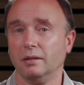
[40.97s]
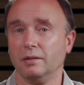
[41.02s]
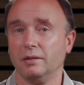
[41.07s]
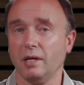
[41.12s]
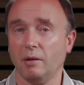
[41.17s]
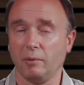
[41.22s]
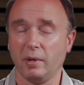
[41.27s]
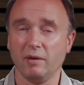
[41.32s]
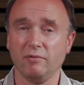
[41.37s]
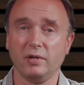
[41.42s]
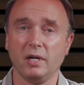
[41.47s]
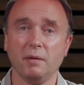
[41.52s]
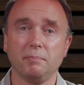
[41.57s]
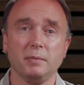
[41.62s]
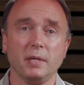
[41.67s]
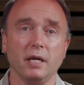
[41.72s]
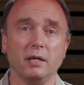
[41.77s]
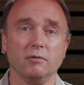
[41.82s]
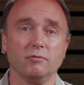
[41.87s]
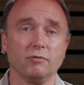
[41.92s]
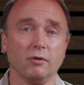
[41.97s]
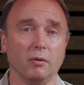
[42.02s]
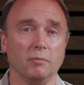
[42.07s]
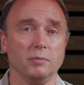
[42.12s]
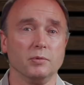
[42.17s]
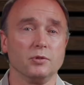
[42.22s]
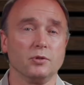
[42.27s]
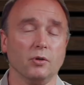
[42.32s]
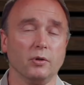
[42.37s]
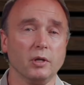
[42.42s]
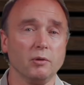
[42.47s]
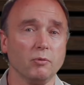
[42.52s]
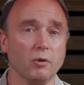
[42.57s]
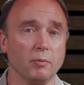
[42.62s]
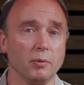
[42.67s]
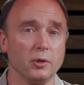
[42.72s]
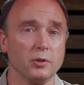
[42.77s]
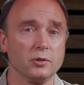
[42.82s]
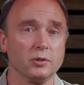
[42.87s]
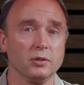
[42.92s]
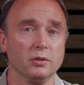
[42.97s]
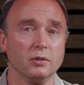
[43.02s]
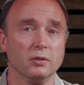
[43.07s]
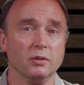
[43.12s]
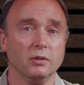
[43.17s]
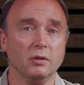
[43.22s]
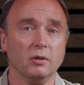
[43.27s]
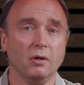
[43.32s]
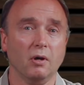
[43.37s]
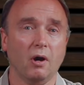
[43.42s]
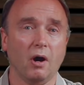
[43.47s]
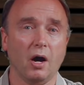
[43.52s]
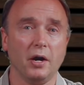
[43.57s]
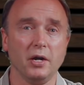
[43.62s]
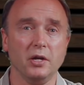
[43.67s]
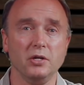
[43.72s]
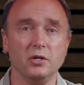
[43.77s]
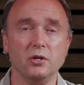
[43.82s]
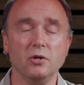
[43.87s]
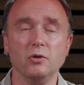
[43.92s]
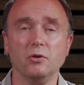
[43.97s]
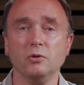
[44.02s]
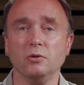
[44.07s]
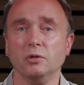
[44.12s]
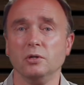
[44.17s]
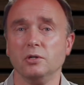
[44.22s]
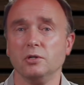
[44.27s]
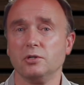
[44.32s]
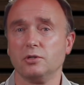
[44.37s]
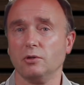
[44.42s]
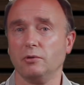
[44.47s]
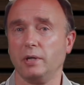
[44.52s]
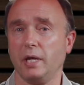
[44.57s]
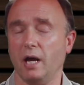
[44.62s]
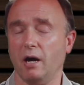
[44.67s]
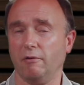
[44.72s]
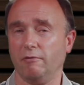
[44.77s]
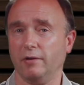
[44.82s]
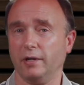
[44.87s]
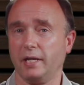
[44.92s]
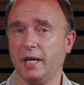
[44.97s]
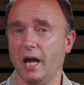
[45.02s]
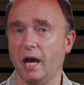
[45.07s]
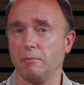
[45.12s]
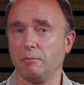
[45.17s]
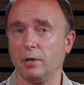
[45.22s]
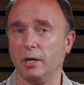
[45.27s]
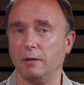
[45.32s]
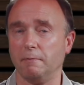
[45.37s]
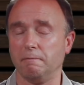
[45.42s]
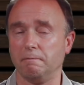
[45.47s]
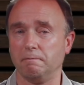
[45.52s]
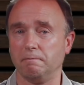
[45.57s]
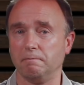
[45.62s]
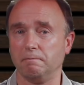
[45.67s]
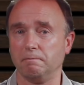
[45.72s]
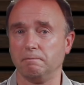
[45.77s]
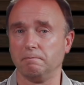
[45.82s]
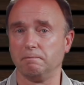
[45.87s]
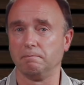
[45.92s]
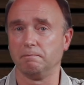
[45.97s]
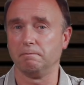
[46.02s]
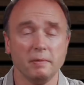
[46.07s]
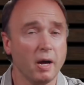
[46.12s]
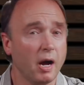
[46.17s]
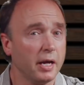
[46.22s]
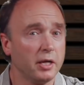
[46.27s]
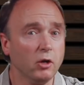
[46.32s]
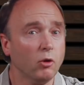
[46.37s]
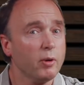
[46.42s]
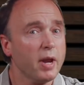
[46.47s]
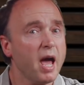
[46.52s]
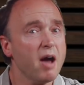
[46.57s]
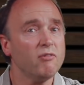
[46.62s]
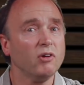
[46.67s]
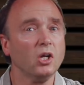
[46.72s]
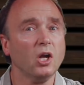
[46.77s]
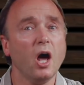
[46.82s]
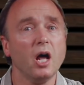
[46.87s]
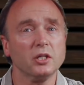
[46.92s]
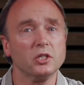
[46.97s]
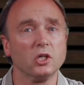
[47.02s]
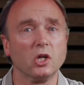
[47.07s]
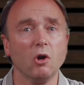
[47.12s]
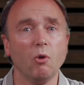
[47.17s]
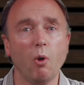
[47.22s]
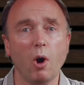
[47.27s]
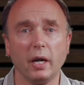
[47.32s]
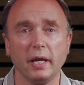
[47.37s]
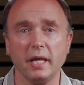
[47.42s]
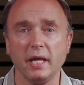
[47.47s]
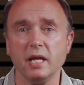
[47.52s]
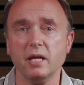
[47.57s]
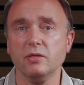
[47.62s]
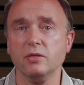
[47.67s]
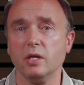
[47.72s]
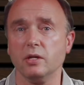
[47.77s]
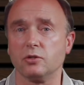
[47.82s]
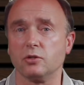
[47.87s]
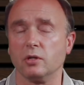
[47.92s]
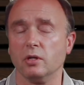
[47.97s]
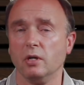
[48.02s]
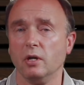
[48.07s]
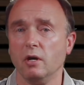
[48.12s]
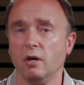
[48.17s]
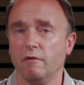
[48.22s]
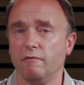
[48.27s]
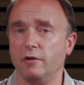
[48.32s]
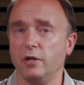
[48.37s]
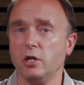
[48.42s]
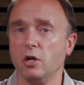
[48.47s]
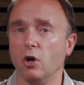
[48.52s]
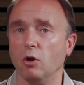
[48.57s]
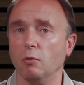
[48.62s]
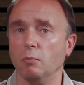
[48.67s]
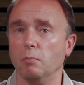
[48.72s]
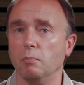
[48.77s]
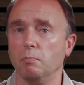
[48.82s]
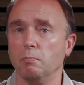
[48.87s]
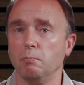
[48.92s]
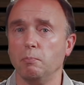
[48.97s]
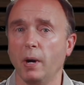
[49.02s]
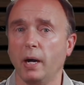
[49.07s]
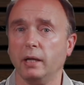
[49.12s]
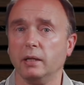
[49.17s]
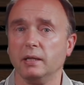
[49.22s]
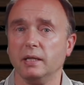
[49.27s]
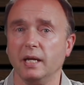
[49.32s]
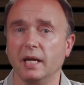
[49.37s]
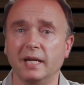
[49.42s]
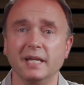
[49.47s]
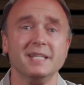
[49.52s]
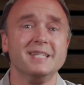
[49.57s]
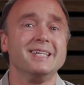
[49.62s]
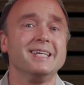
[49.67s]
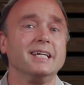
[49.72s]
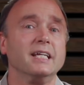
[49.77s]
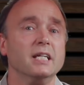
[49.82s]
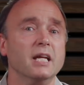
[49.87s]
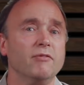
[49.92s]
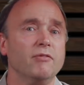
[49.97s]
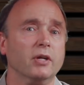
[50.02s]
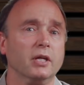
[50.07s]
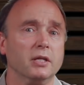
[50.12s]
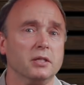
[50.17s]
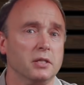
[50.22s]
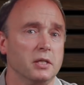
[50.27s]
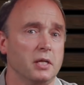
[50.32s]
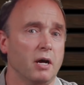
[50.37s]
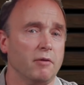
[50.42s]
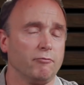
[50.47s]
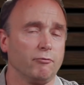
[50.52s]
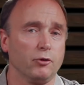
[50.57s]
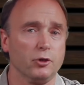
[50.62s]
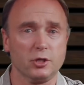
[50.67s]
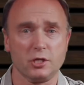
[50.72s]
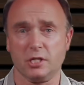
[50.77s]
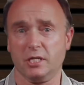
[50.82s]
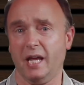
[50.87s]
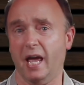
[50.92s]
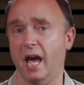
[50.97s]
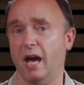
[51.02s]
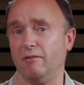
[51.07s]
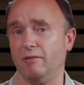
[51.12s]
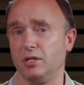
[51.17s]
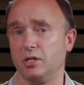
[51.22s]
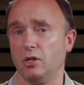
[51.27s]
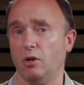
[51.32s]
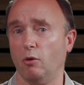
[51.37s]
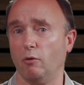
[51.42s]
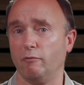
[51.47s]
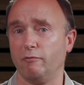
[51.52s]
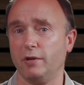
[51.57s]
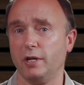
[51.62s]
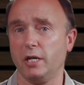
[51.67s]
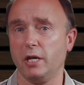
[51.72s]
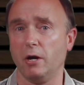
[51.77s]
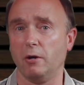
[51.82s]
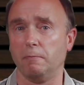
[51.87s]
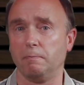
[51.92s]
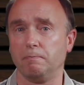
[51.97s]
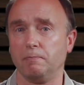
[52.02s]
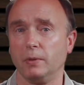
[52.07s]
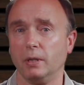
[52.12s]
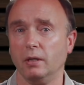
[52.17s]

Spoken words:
that we have an update from Sony Rumors on a new Sony Alpha camera. Now I don't have a lot to go on in this video, but it is significant enough for it to have its own video.